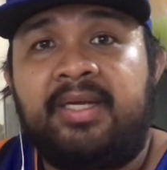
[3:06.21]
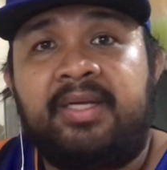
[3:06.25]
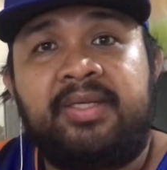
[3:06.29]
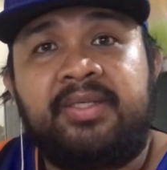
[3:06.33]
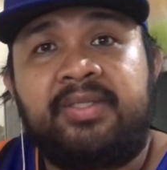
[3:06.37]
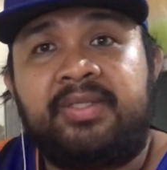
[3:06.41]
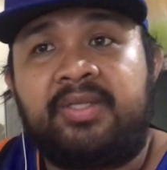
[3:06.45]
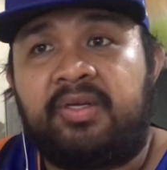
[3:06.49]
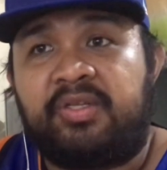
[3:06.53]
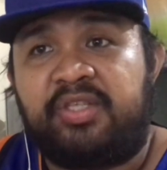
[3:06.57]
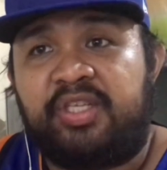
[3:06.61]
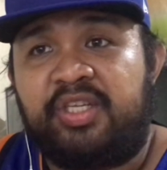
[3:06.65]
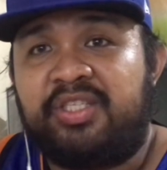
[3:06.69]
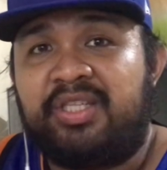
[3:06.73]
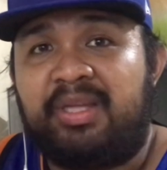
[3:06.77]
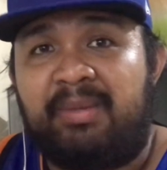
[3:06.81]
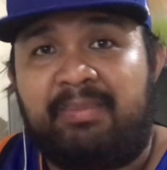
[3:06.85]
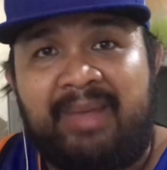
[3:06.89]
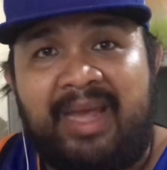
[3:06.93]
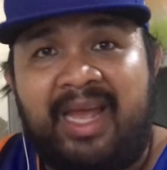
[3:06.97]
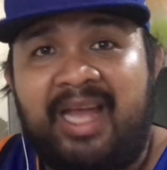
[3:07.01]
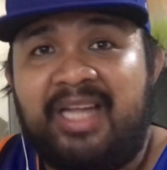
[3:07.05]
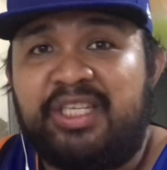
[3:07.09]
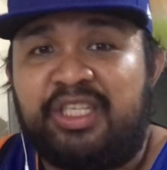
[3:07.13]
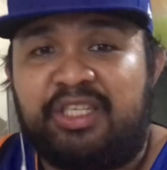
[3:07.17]
So just
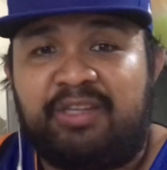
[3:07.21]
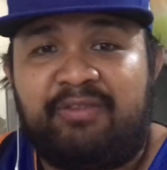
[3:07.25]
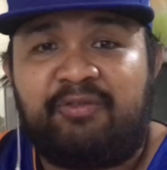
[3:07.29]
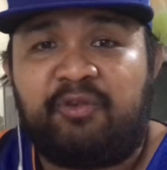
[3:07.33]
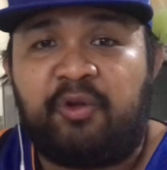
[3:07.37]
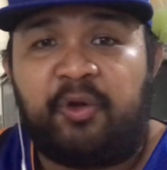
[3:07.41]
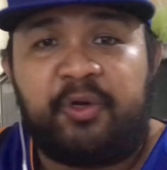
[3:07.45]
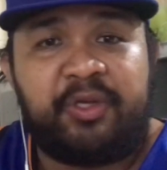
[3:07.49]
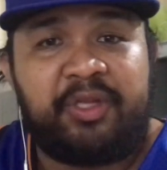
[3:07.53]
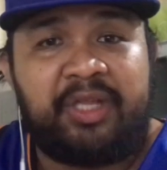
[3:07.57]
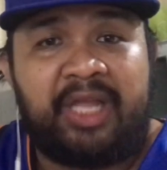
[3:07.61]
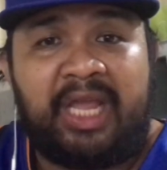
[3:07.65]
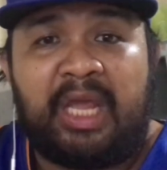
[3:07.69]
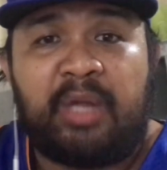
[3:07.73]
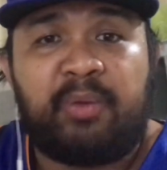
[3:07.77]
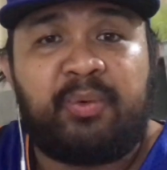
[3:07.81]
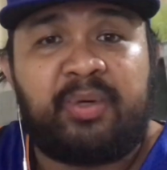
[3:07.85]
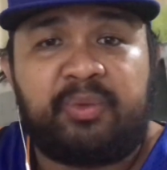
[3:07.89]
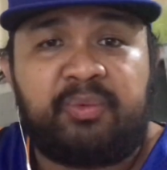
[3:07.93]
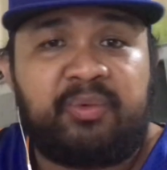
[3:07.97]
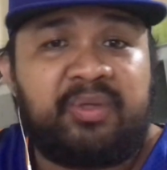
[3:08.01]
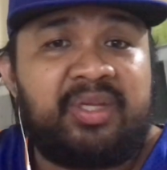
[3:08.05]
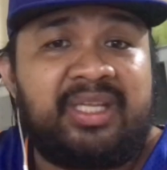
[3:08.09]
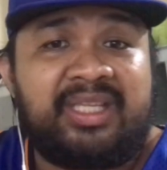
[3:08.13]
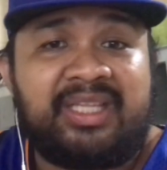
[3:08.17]
imagine if Gordon Hayward
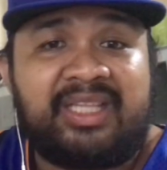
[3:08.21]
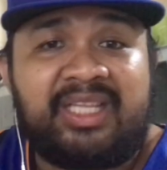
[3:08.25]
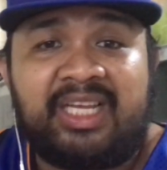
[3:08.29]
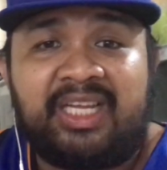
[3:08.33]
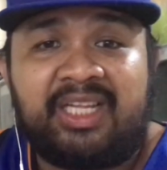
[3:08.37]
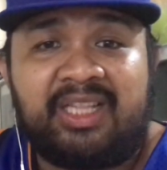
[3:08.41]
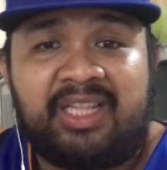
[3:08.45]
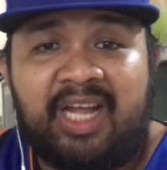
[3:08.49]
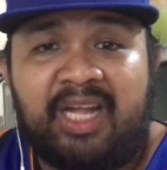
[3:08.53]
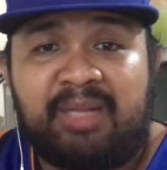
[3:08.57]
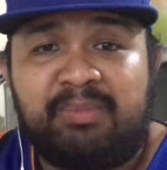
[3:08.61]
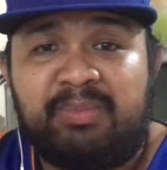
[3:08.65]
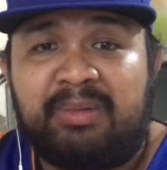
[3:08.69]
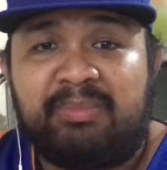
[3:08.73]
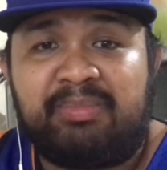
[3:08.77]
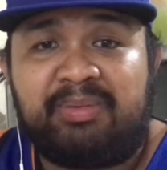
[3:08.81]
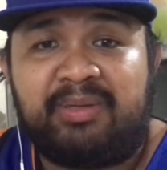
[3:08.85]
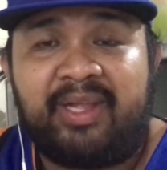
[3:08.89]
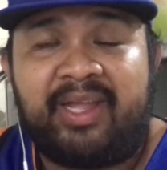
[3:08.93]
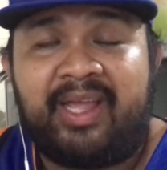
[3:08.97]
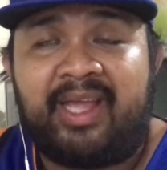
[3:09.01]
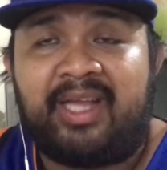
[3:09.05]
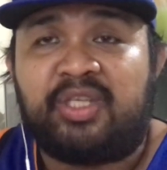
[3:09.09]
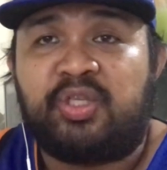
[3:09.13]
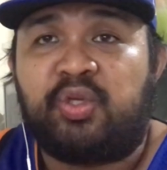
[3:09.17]
would indeed not be
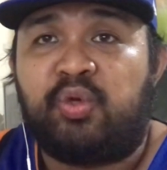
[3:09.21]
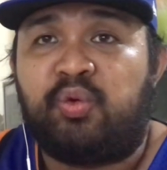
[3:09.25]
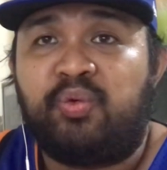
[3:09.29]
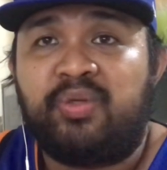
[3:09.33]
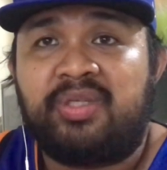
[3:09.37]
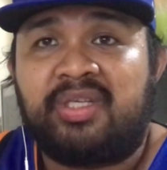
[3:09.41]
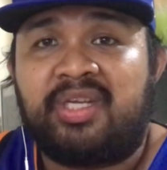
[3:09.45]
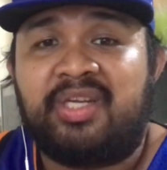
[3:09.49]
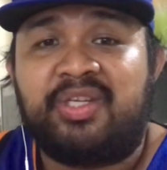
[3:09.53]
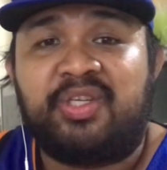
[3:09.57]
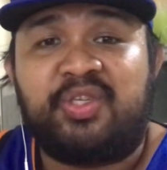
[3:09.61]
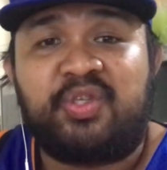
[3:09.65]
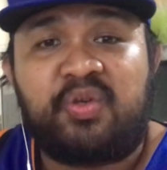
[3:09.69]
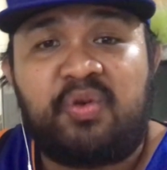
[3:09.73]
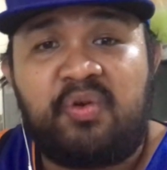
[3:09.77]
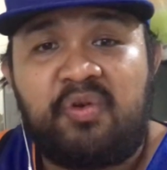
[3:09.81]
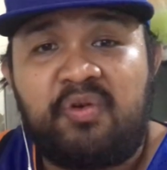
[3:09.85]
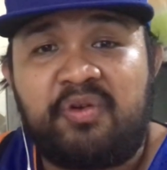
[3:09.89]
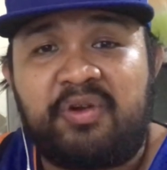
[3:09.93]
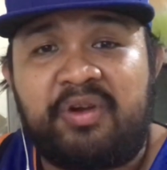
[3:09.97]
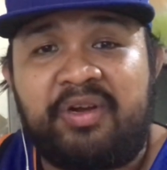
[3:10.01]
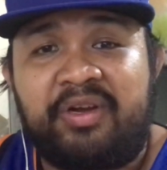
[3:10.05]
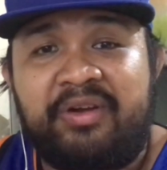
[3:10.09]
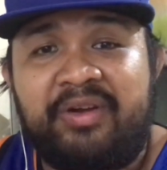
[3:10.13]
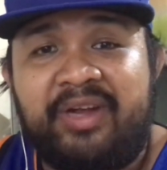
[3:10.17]
playing. So who's going to
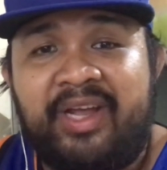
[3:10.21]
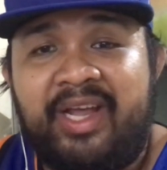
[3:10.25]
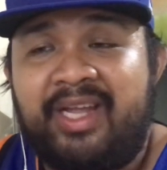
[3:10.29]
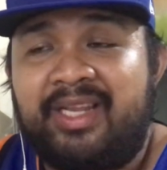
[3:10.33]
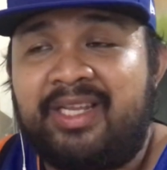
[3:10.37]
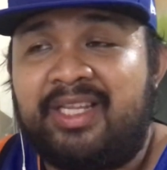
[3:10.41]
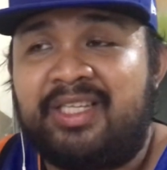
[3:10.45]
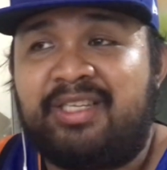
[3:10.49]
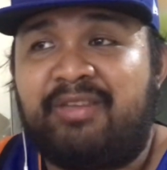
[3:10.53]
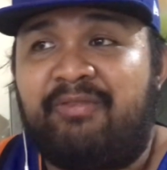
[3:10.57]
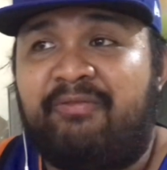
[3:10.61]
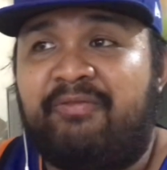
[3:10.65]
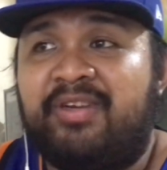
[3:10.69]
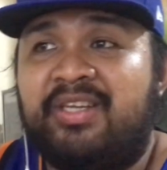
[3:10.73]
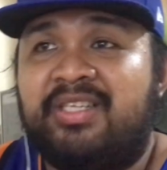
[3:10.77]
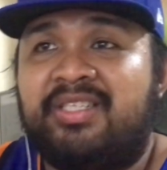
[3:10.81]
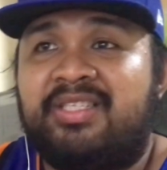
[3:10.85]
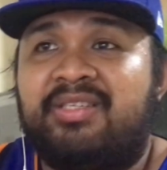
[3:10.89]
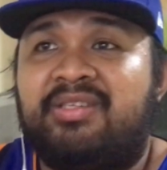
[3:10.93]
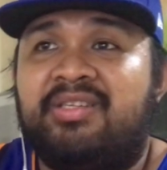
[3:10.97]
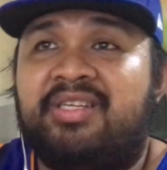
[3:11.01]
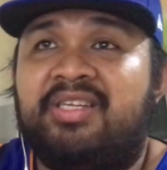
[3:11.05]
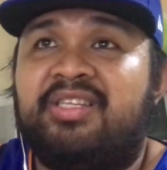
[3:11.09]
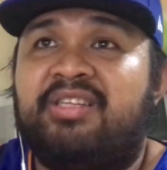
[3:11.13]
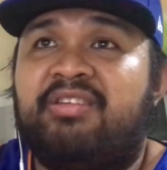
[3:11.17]
score, right? That's the
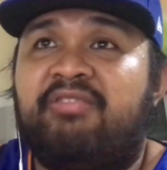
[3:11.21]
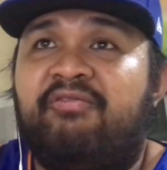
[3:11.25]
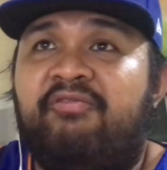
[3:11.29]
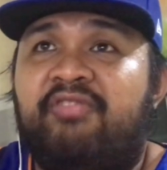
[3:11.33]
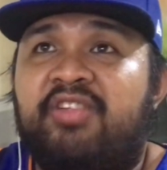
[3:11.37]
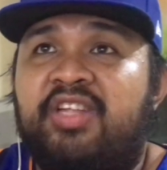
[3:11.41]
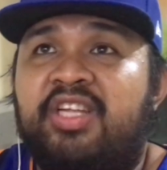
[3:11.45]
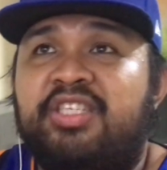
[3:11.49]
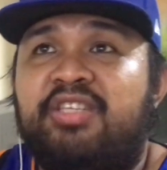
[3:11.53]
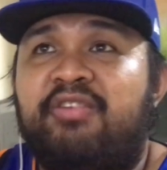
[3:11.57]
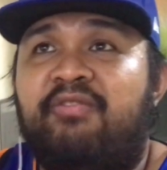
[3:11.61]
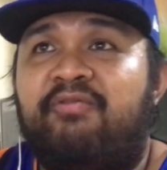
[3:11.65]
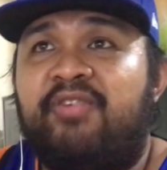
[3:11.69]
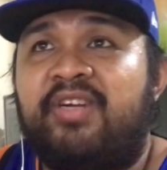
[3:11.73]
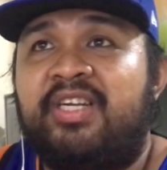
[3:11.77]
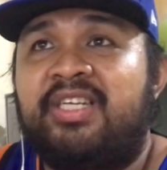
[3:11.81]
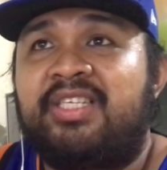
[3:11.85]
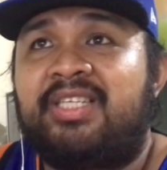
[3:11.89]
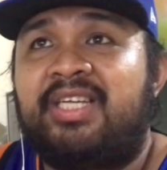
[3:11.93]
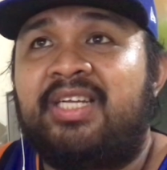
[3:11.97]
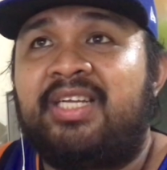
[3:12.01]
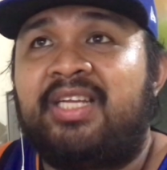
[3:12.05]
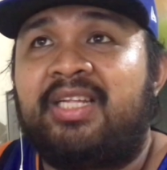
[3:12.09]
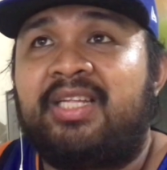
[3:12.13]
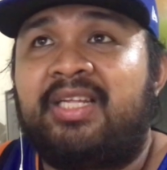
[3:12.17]
first
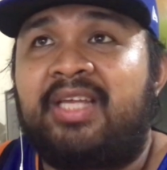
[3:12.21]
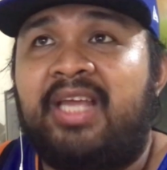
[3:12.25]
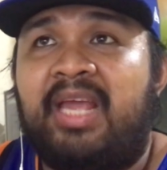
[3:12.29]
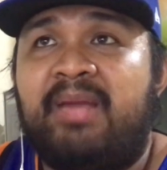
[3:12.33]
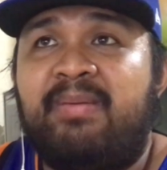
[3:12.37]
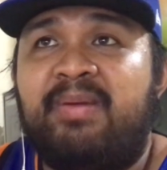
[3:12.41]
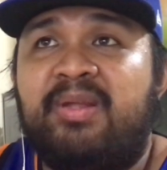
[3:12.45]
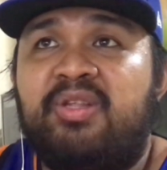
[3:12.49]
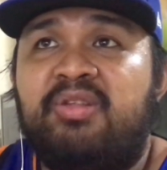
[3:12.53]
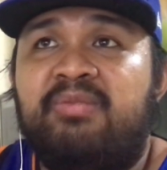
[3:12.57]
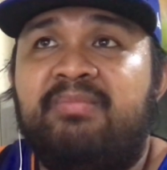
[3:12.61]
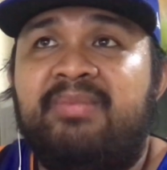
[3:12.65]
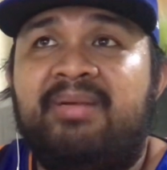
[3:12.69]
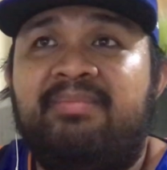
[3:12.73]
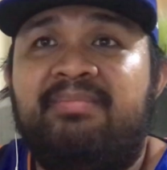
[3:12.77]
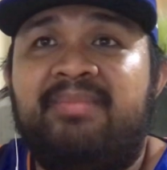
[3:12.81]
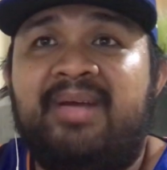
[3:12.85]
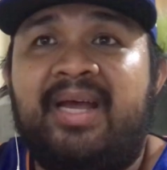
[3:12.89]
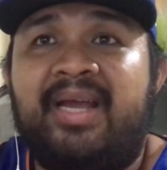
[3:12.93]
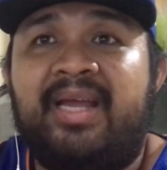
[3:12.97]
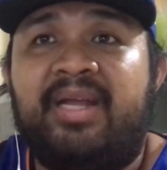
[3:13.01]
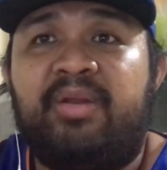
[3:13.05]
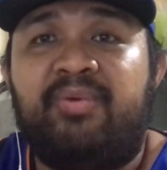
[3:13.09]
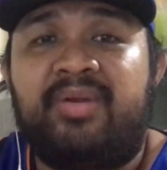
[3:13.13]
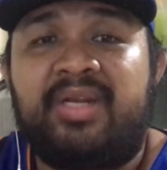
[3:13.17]
thing that came into my
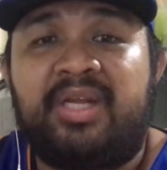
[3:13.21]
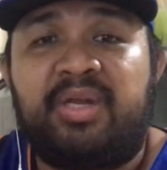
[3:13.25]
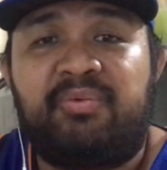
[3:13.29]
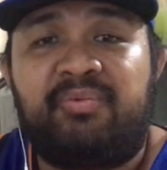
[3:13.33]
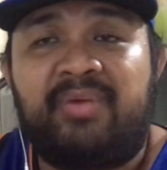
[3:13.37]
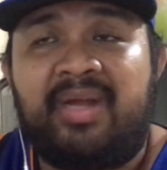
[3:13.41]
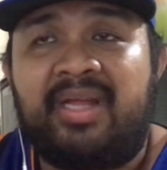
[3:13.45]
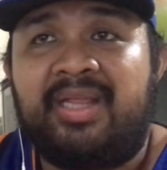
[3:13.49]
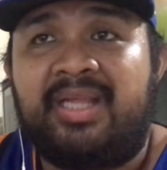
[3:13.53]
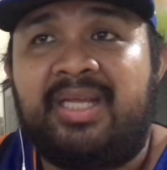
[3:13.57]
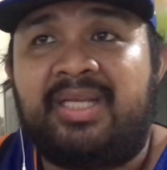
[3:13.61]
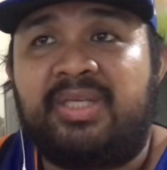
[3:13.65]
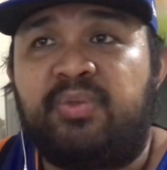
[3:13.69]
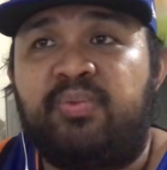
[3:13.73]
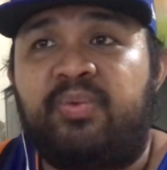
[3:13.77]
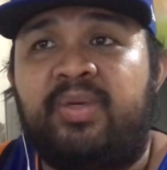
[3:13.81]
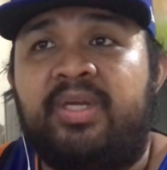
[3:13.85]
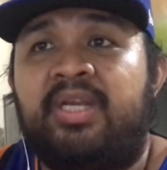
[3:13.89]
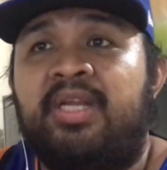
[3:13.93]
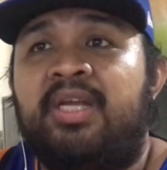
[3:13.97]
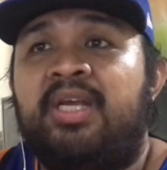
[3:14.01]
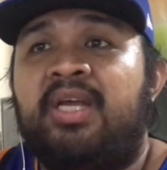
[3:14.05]
mind when I read this one.